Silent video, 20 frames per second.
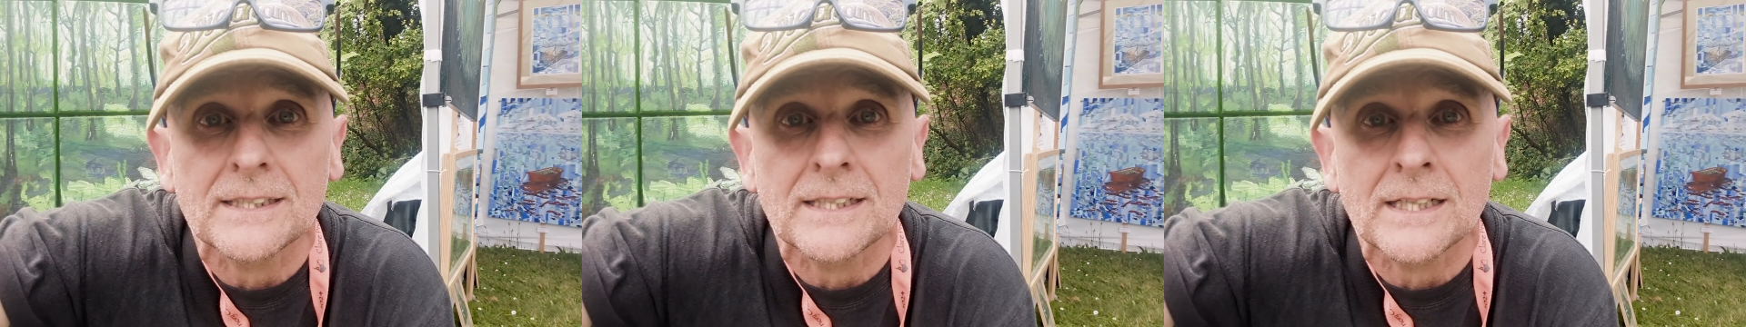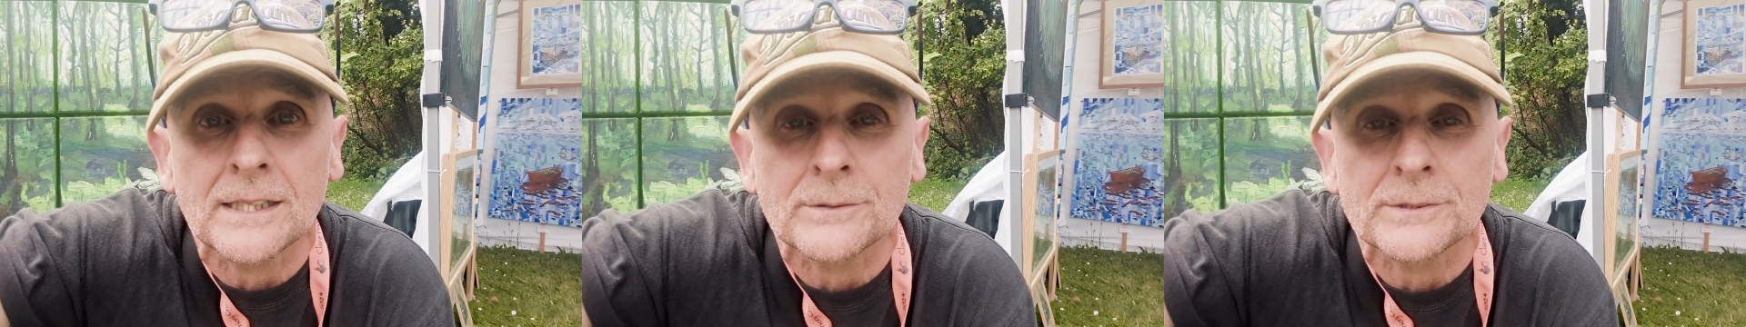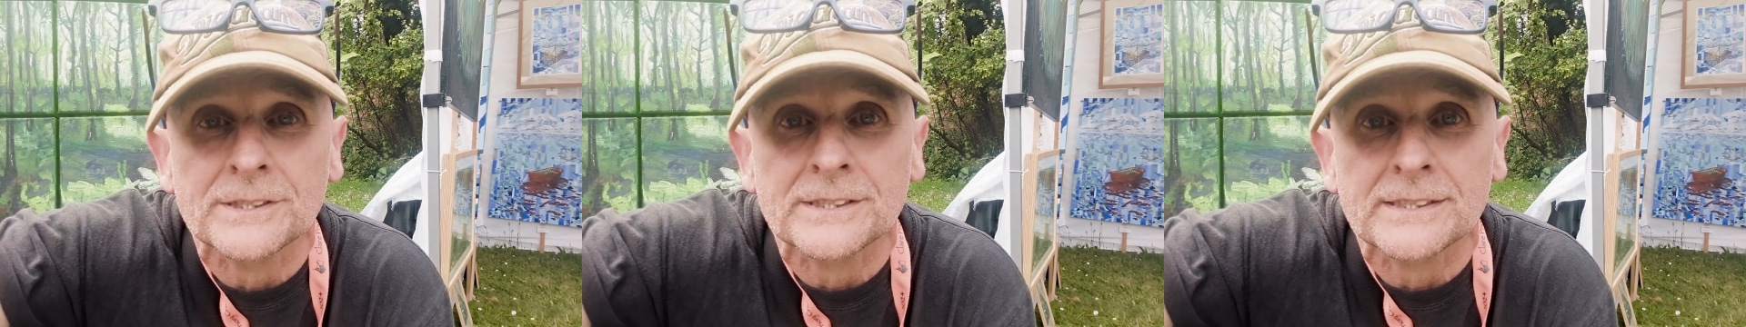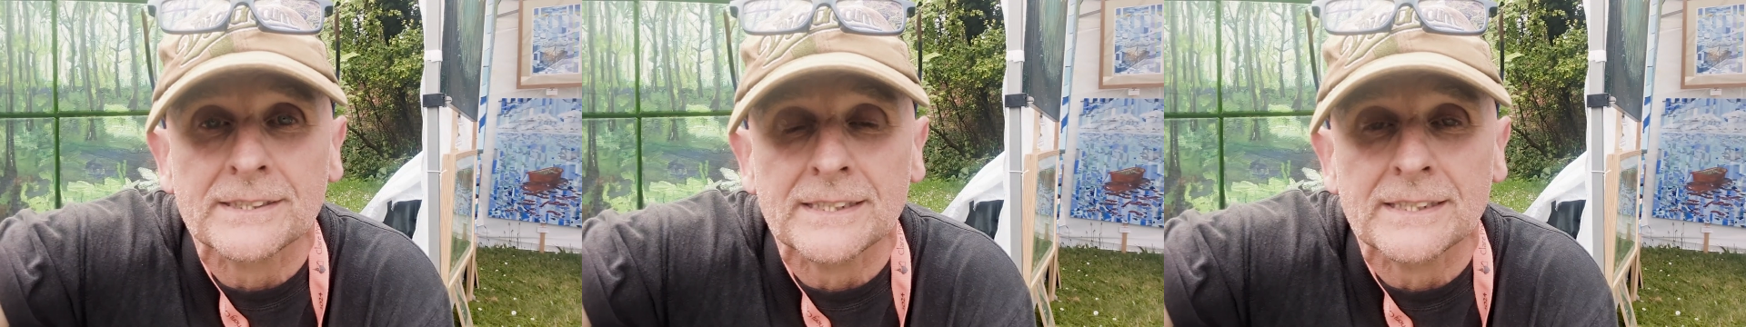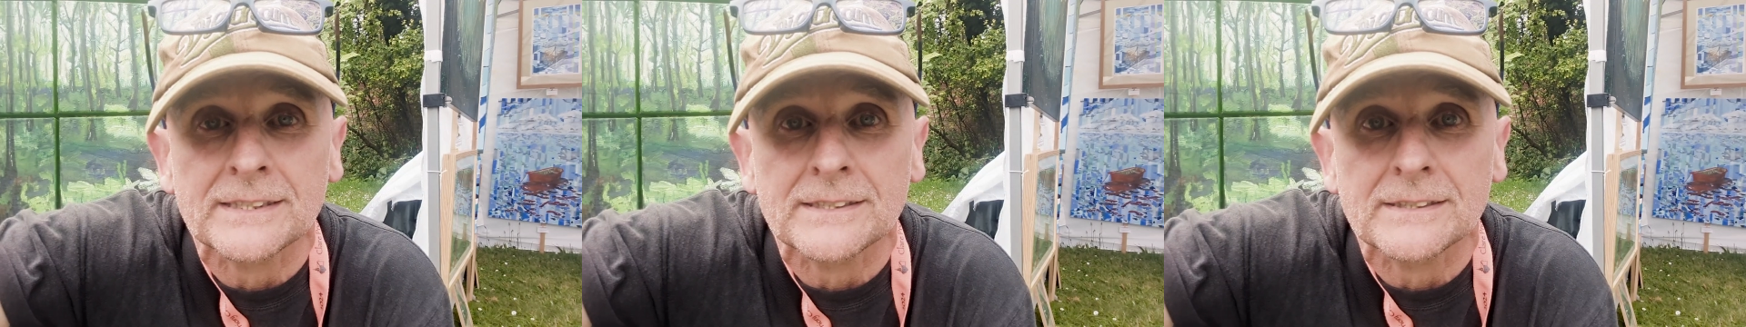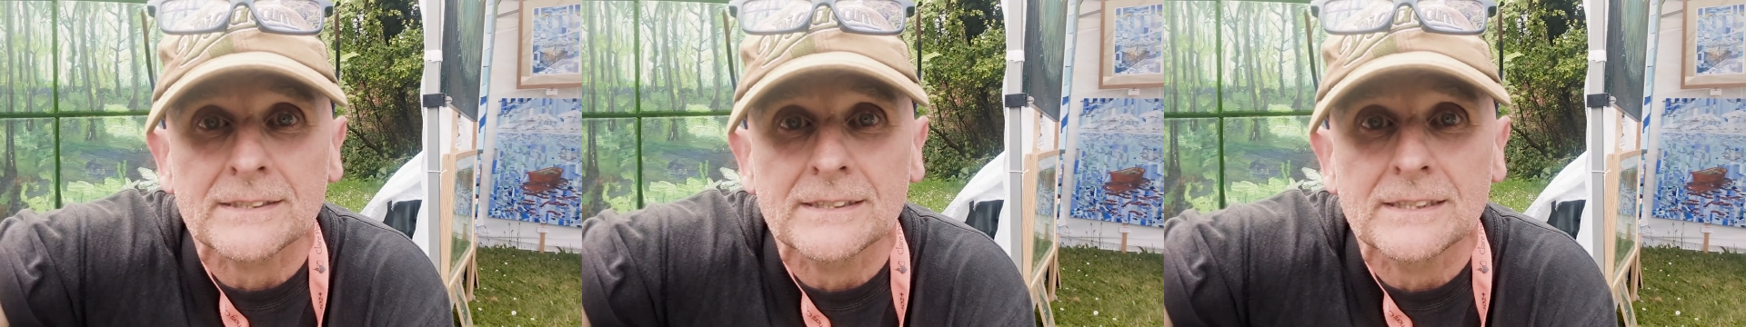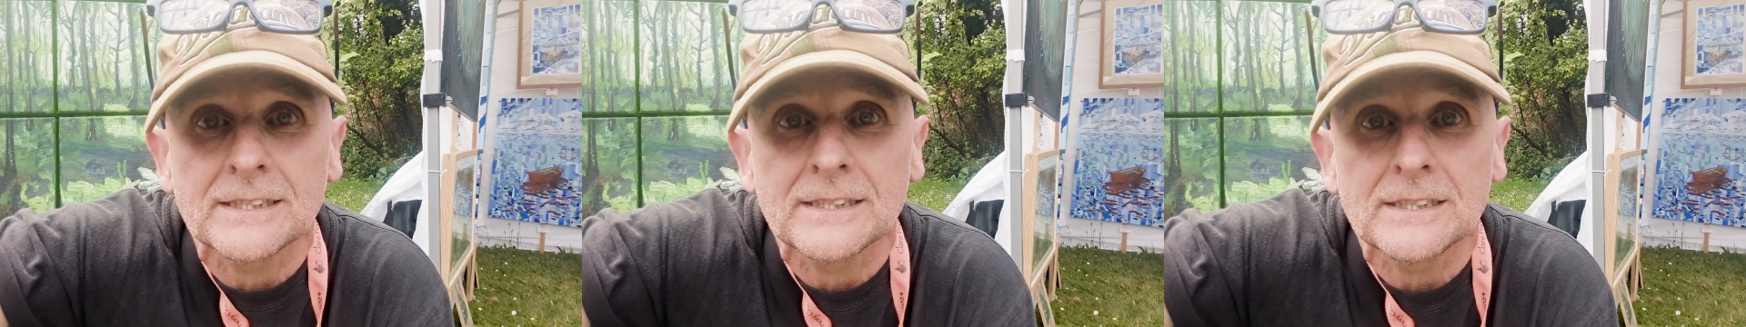I would say,
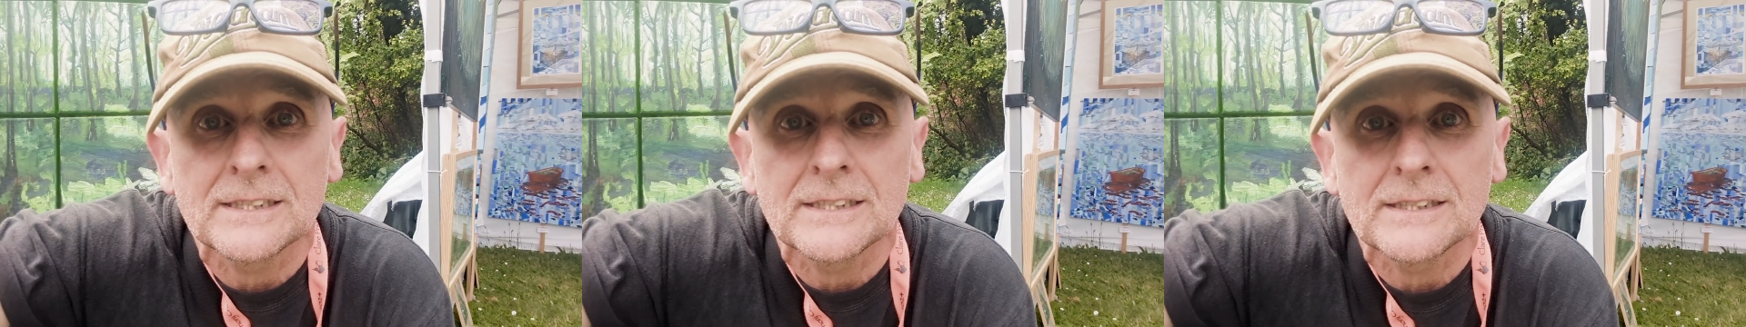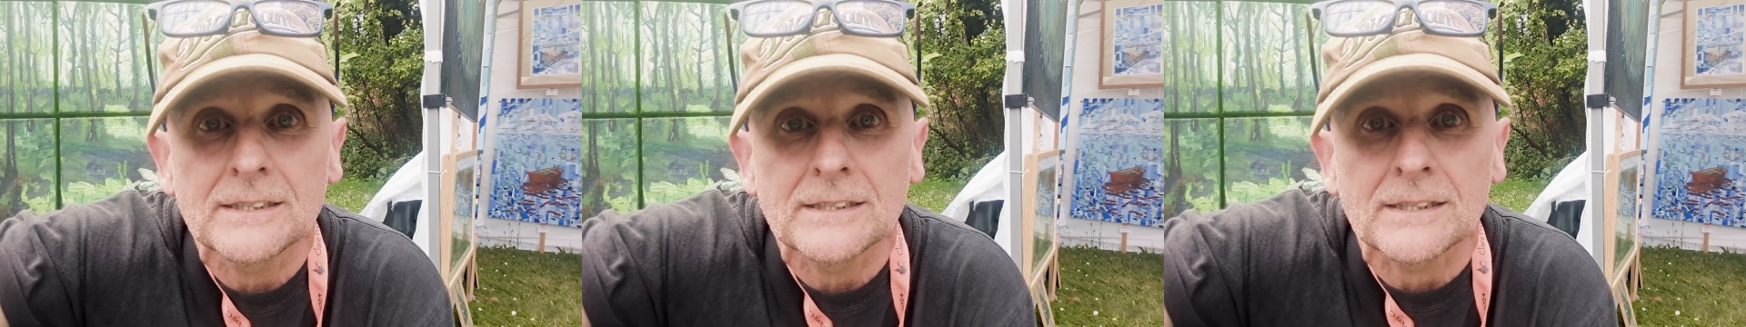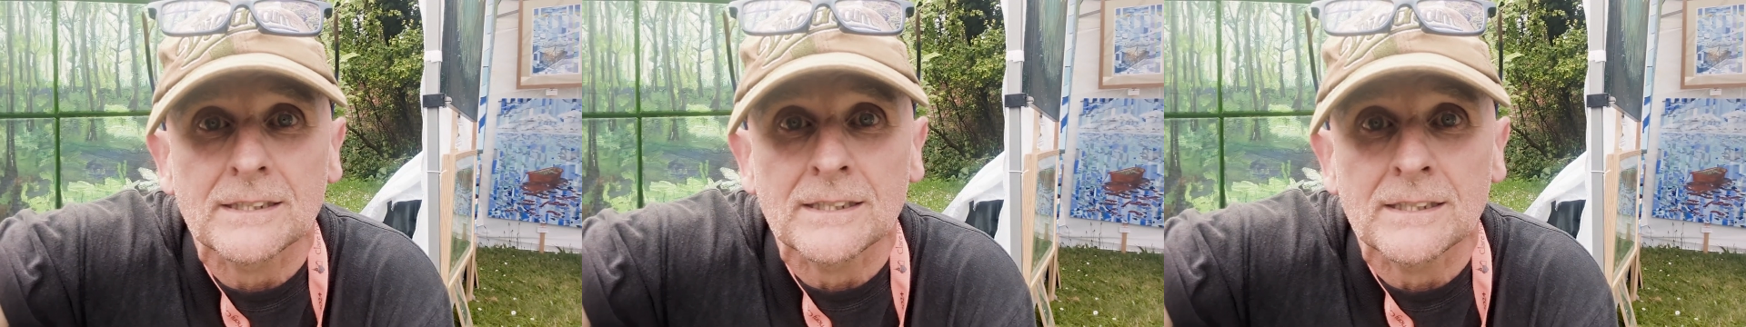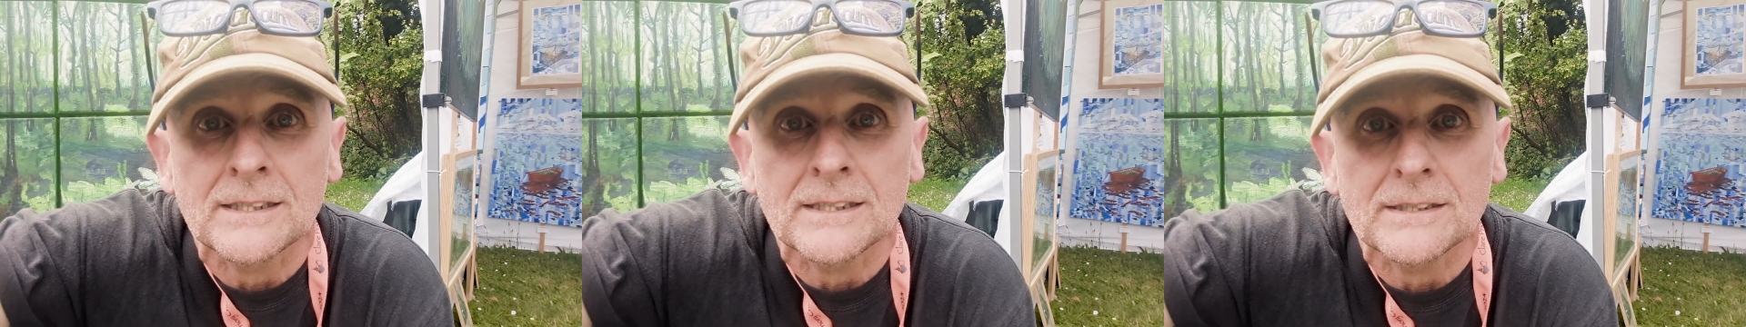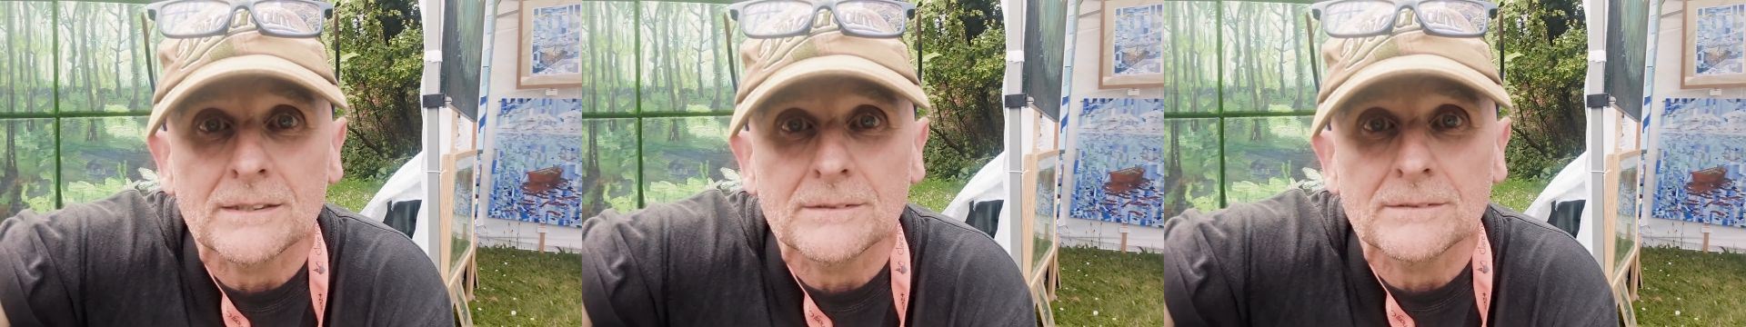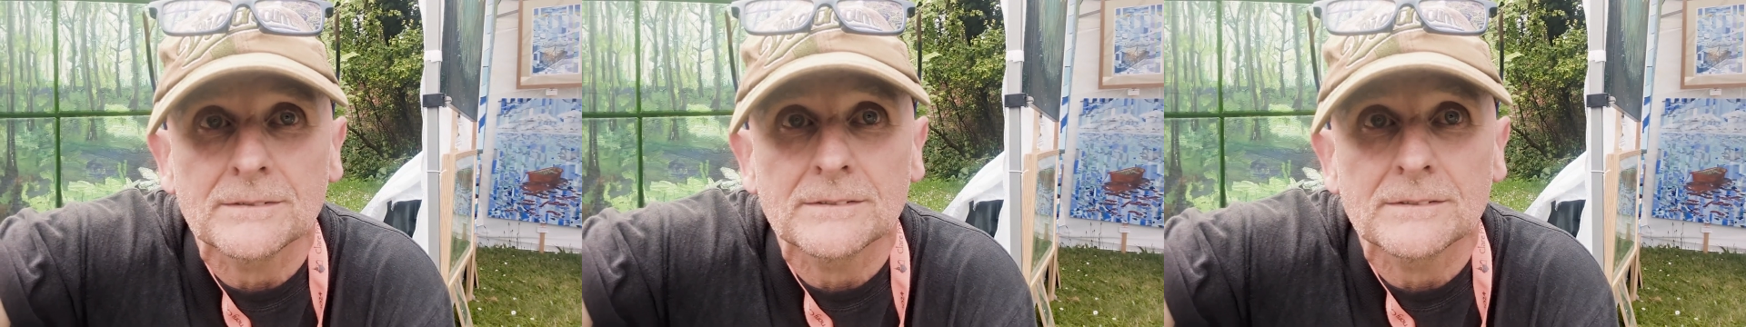uh,